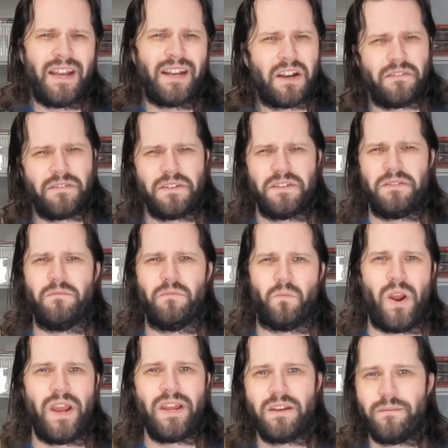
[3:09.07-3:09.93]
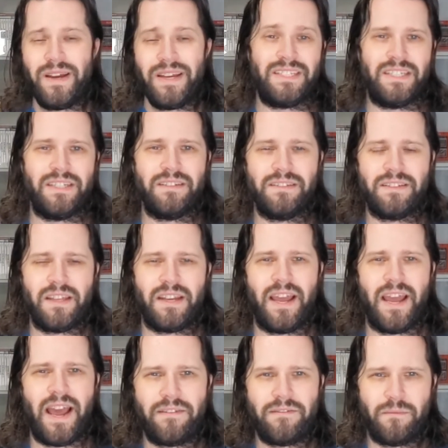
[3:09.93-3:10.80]
cover some random ideas that I
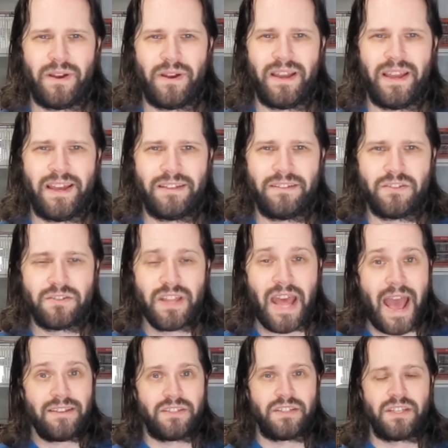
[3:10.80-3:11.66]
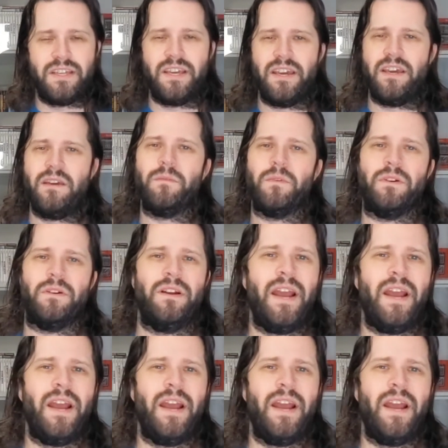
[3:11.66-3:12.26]
have in my head just as a gamer.